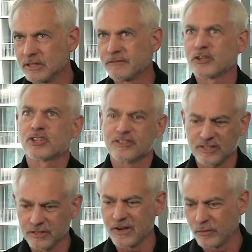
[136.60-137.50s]
The
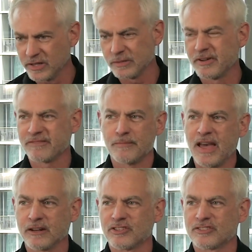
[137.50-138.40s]
efficiency of how EMF
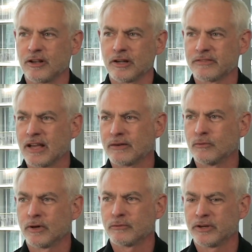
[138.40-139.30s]
manages all of that
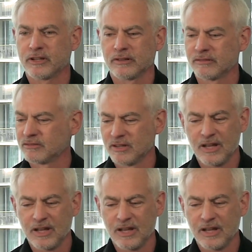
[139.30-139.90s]
and what we can